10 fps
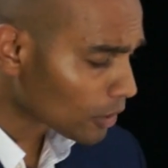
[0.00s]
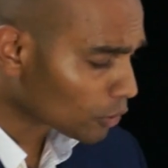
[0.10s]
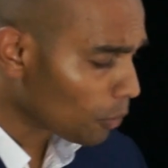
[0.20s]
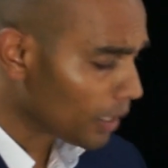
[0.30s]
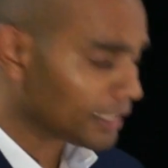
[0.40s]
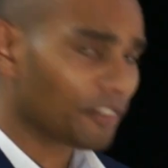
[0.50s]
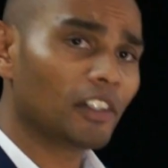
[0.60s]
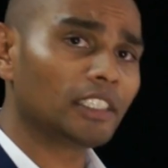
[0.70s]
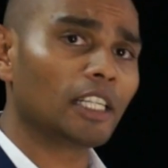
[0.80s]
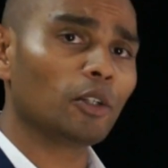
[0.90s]
So what is the
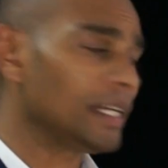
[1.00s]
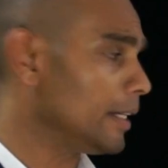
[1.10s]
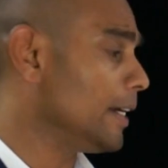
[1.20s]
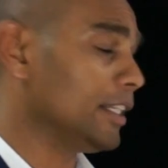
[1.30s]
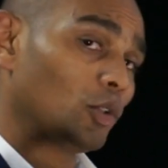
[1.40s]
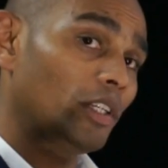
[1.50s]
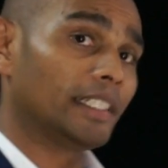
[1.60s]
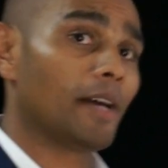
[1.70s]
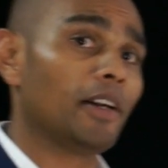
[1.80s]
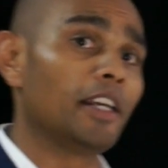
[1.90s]
first thing you need is to
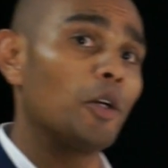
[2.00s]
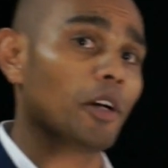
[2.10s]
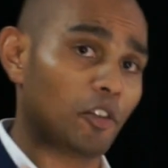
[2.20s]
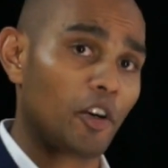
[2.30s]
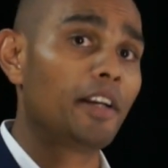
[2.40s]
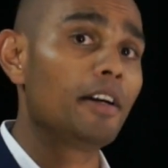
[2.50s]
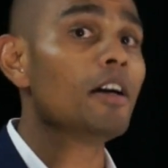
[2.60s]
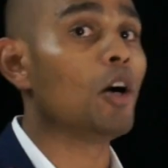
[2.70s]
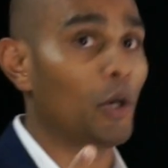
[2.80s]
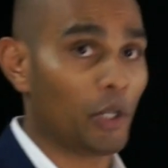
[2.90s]
decide whether you're a
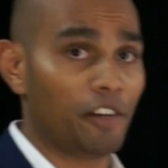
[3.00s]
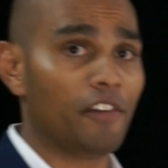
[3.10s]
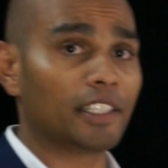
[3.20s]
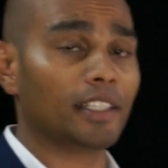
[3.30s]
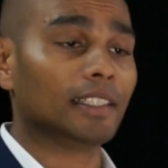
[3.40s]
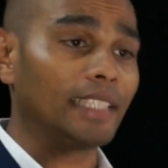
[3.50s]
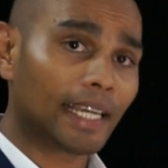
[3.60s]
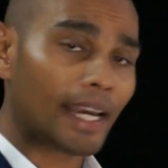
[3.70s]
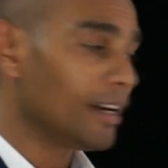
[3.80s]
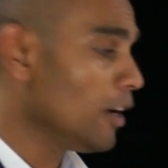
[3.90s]
trader or you're an investor.
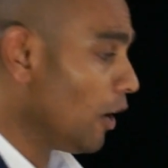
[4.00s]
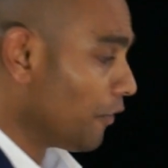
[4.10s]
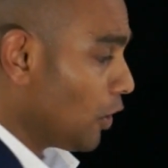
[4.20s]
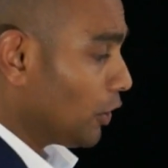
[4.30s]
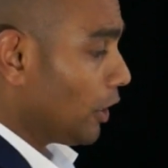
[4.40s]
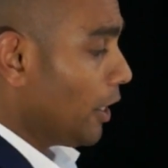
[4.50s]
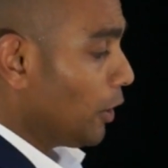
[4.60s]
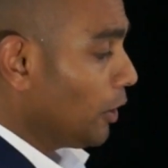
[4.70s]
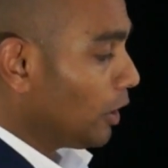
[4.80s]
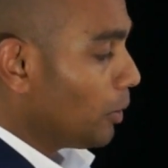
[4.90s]
Second, of course,
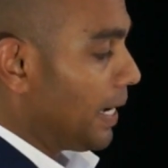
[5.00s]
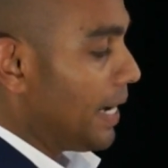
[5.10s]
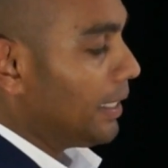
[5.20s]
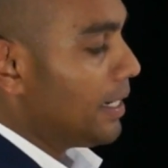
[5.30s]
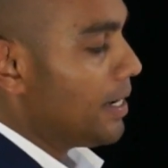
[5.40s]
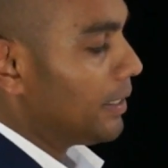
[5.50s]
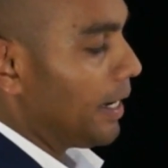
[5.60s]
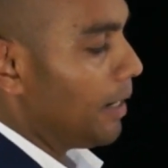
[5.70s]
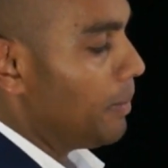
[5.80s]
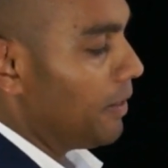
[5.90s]
you need to be 18 years
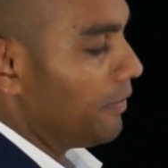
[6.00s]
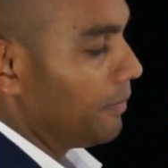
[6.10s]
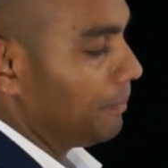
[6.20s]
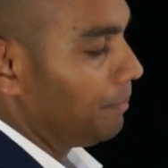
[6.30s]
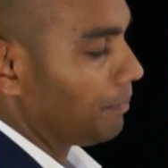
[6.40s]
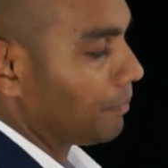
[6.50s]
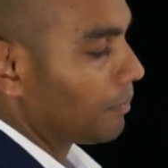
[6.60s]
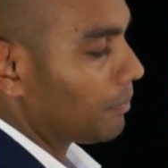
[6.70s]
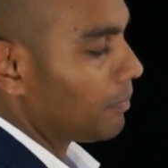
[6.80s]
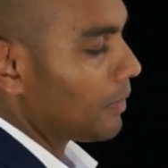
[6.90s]
and above.
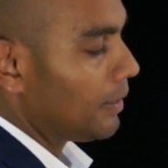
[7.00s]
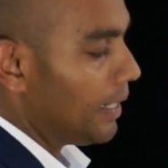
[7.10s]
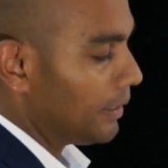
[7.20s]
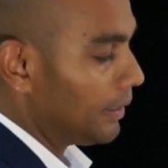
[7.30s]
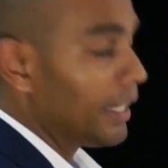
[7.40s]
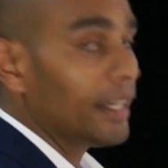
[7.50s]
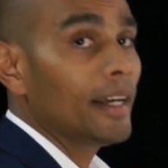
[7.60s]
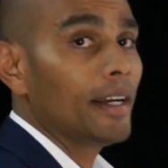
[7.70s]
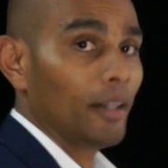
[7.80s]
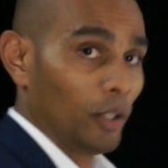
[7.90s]
That's the thing,
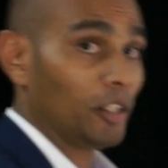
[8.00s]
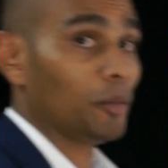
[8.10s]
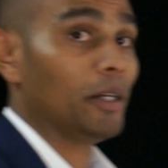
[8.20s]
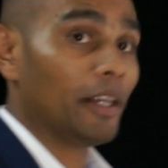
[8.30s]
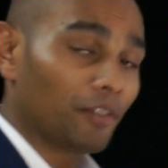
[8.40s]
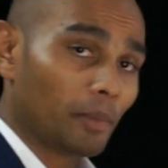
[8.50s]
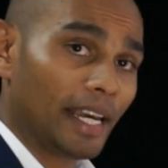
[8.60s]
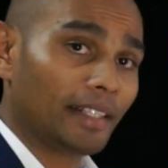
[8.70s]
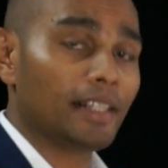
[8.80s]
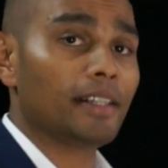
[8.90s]
you have to
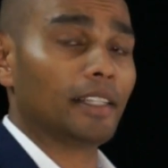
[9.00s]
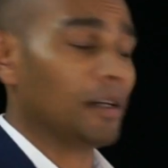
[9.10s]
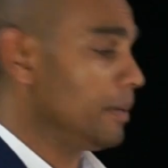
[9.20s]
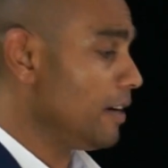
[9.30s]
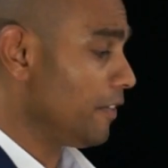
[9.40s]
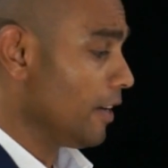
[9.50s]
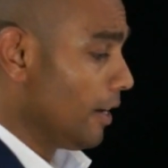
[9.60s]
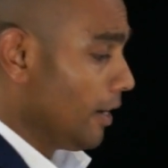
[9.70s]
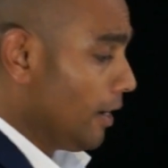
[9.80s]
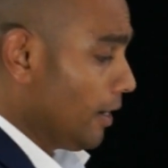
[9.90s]
be 18 years and above.
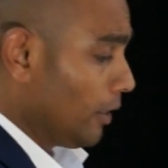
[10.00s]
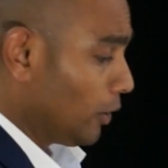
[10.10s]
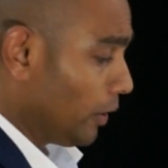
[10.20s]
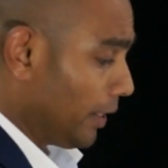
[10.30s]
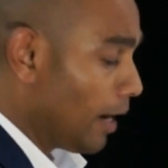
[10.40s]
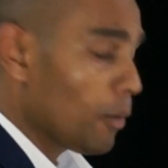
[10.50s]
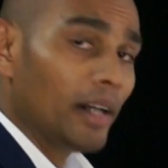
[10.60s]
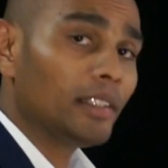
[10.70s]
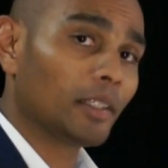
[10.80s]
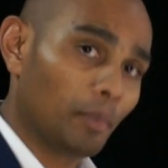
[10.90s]
So the young
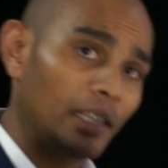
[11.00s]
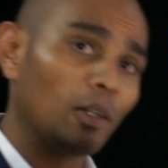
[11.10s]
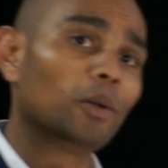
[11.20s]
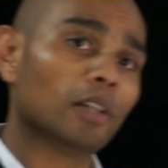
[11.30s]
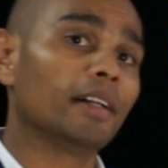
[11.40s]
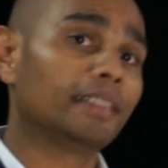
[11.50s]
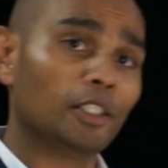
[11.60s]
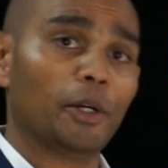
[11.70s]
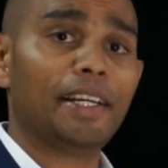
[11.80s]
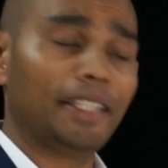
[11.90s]
ones, please hold on
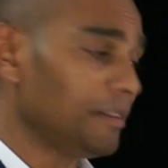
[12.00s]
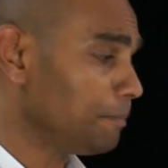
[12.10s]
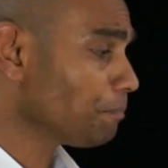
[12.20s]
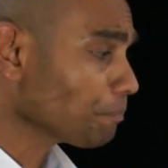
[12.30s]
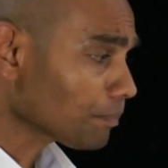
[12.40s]
until you're 18.